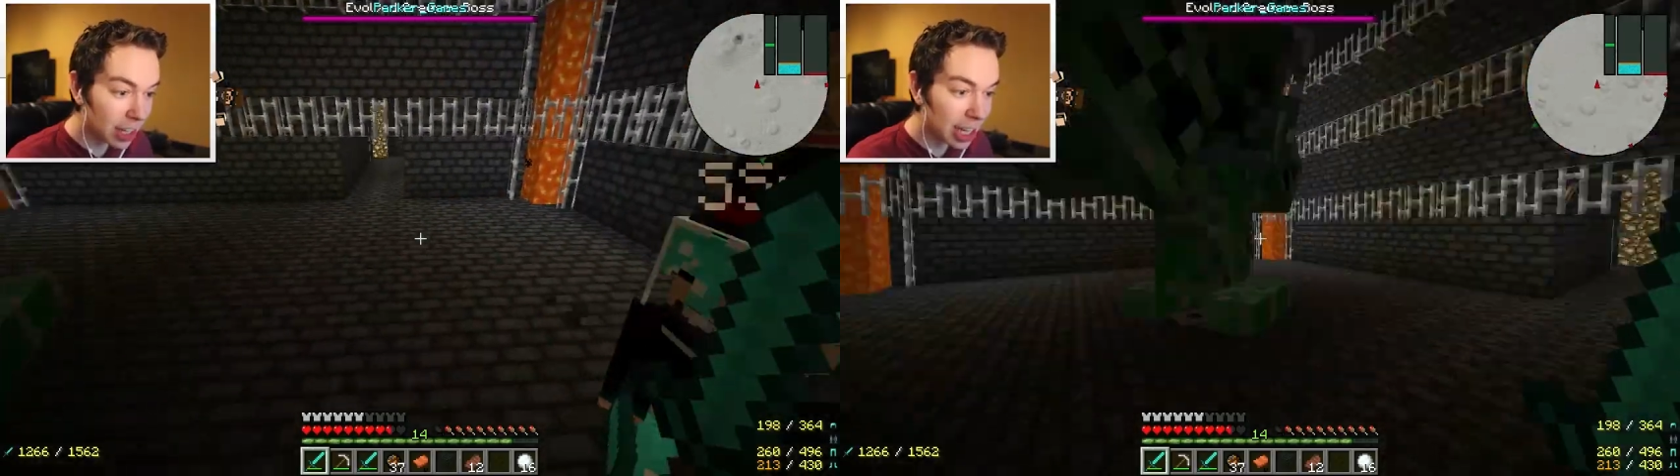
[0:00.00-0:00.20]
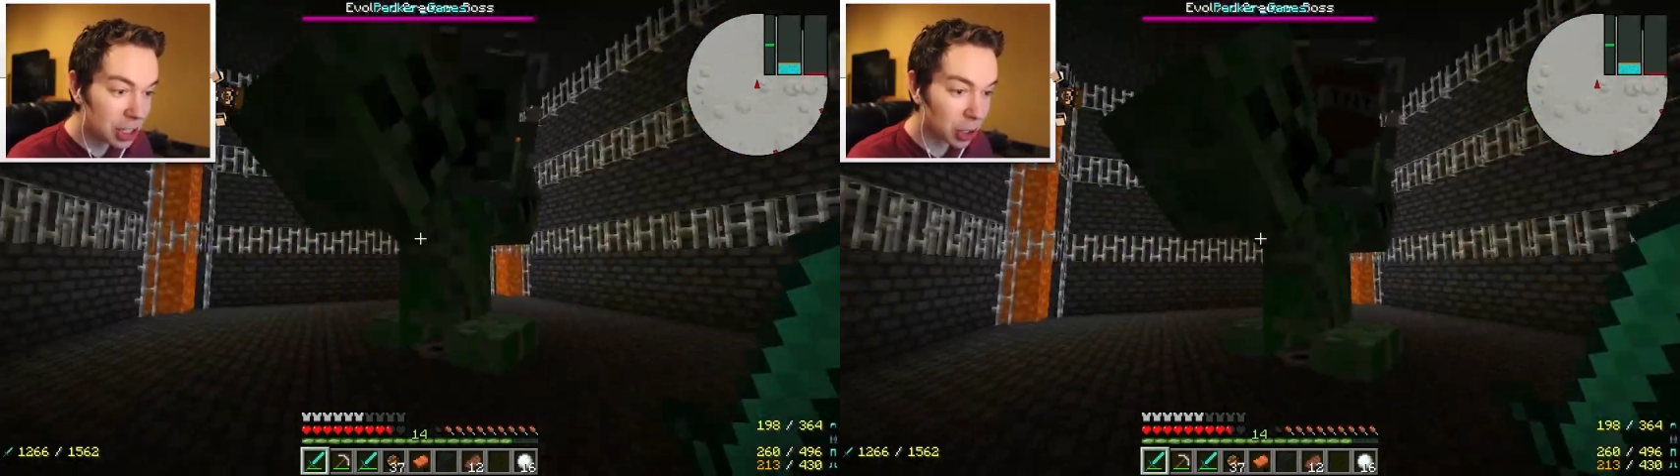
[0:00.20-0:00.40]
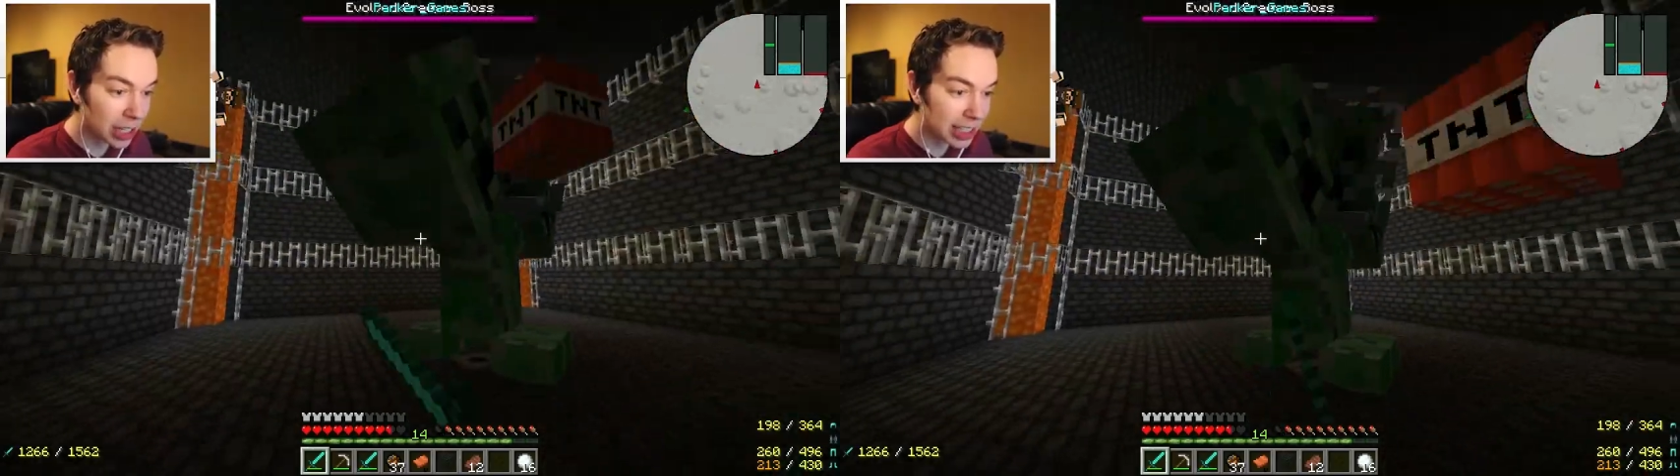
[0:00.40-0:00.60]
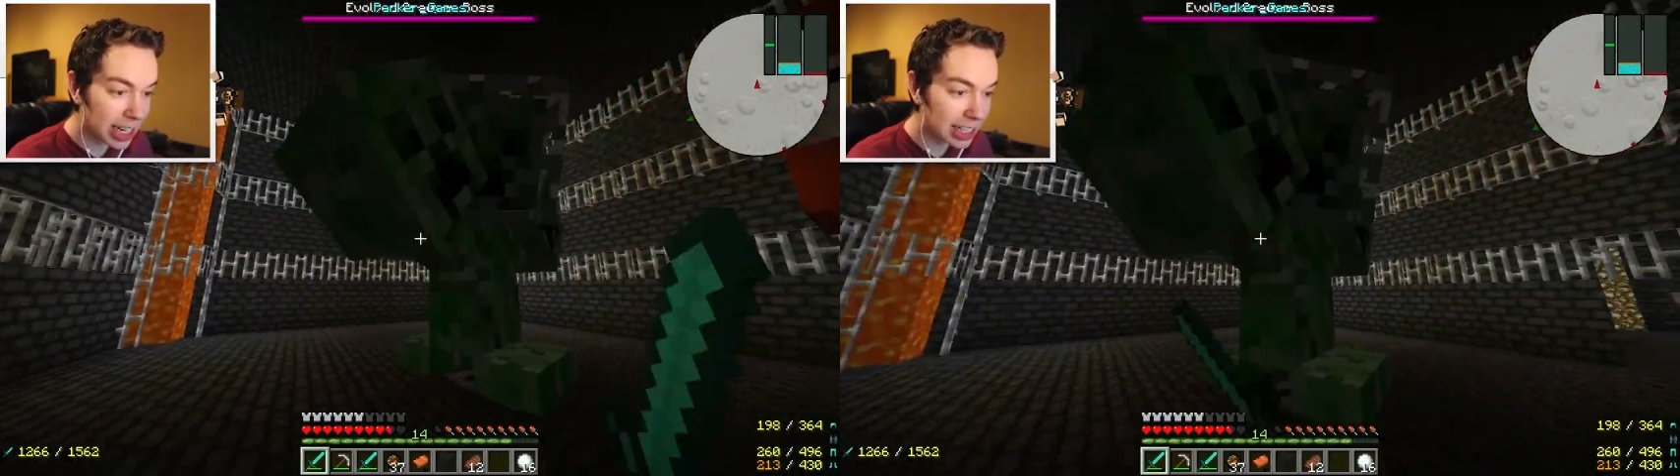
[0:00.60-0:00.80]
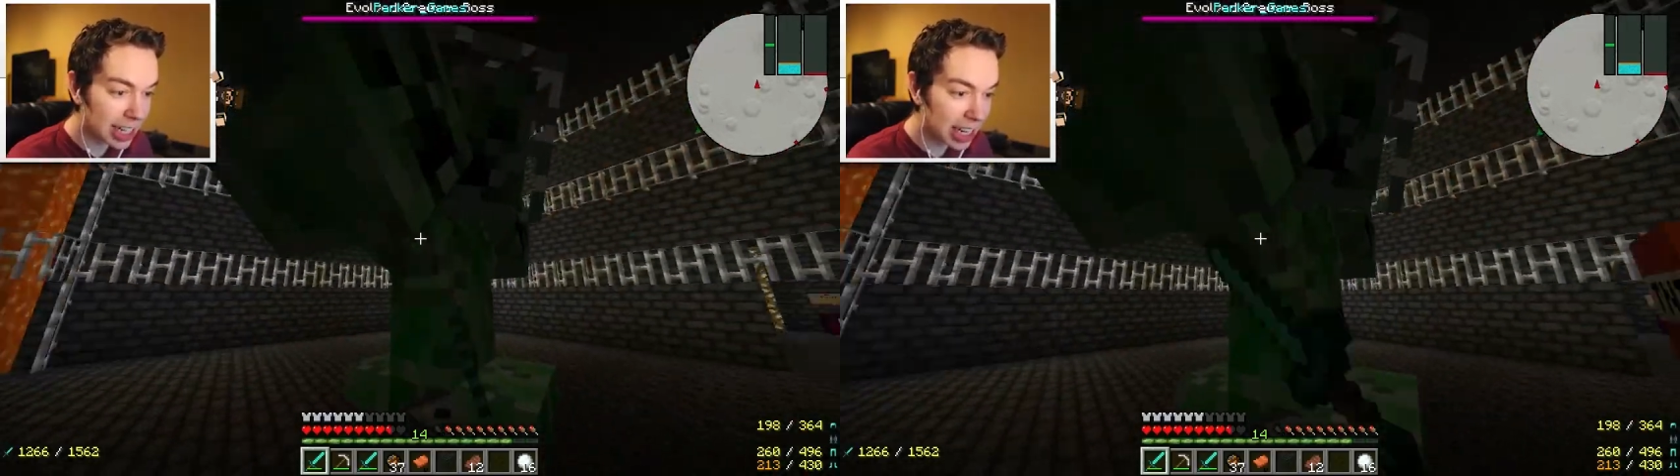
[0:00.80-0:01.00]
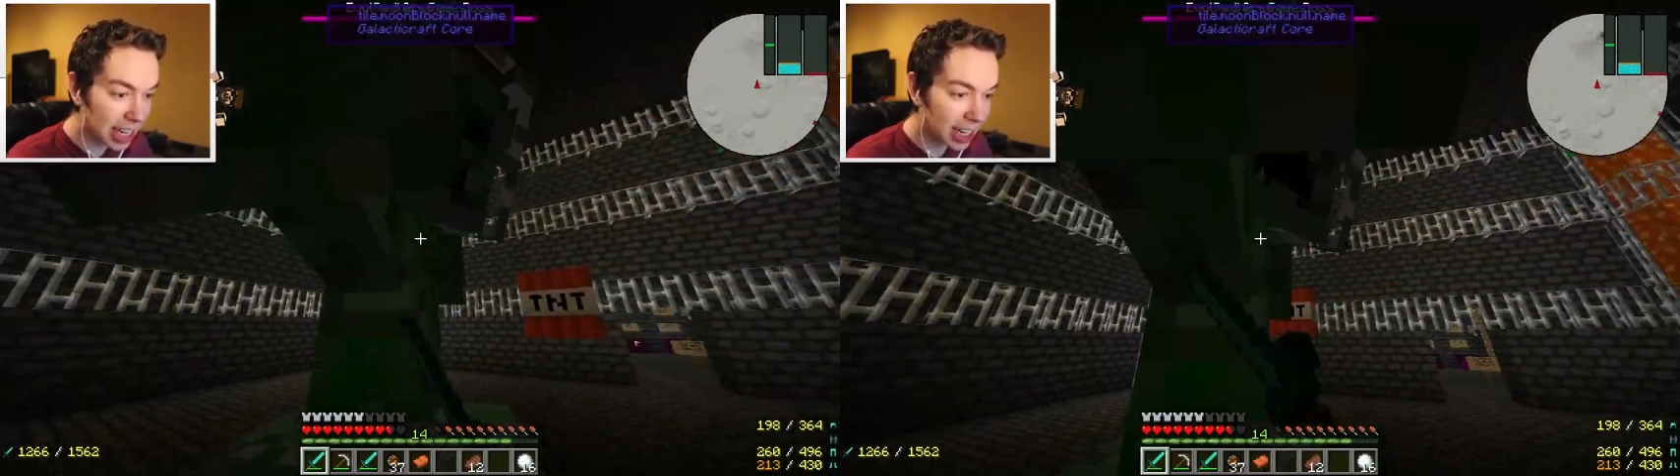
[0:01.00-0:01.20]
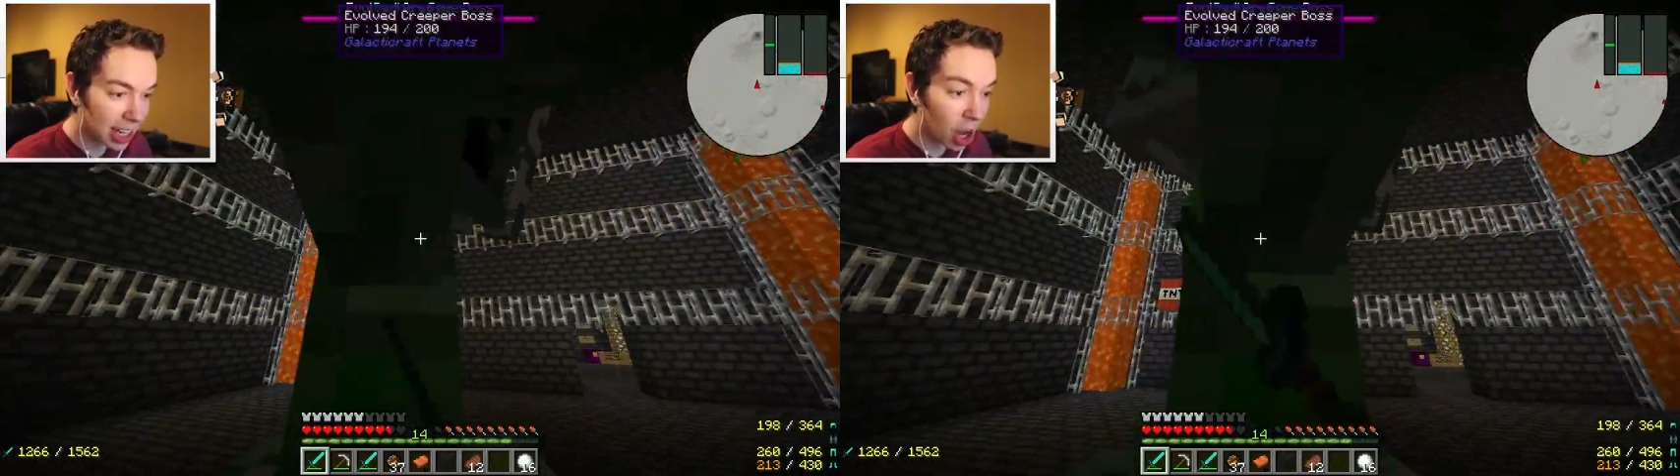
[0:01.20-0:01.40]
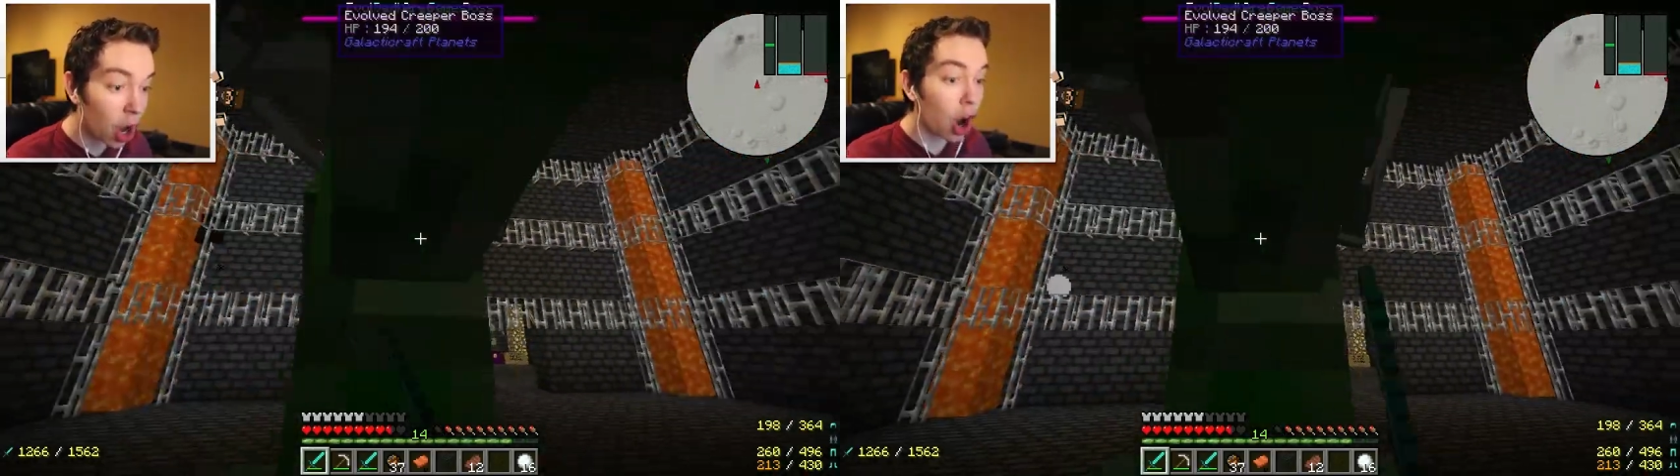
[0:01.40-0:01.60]
he's shooting T N T.
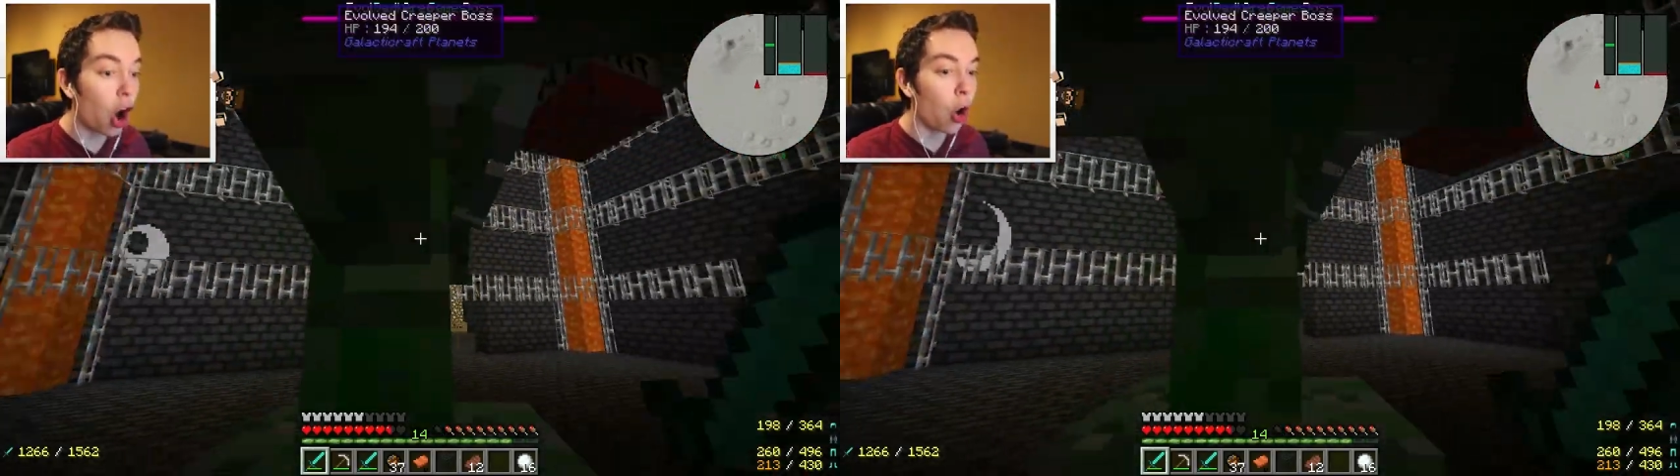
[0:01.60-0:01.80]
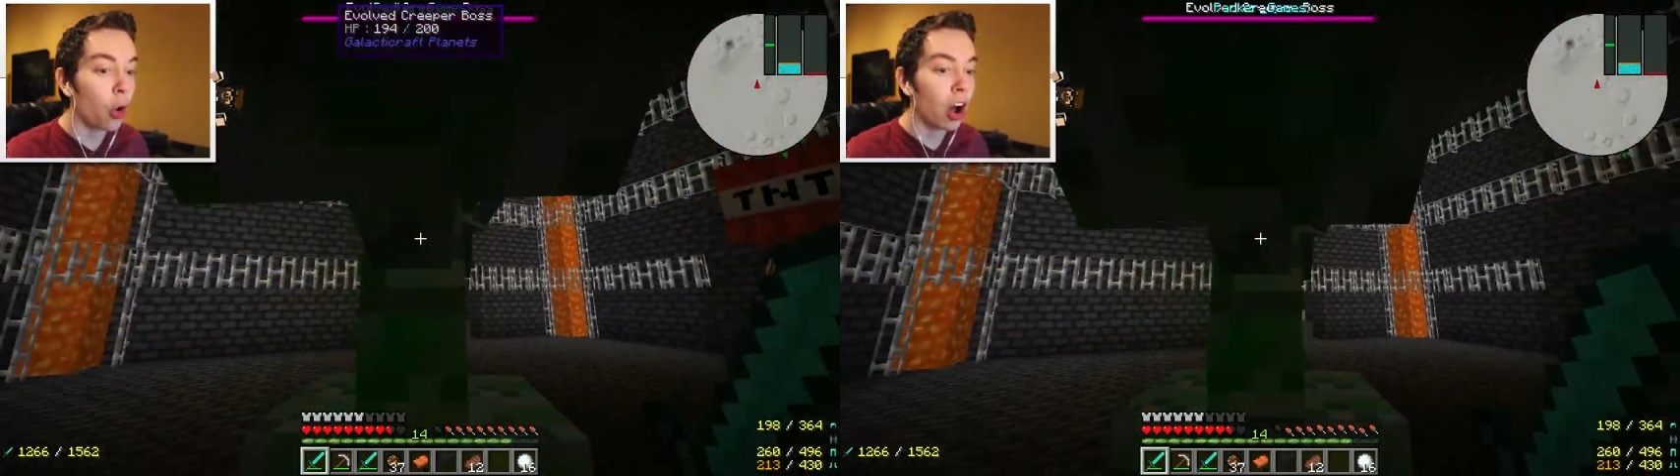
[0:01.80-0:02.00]
Oh!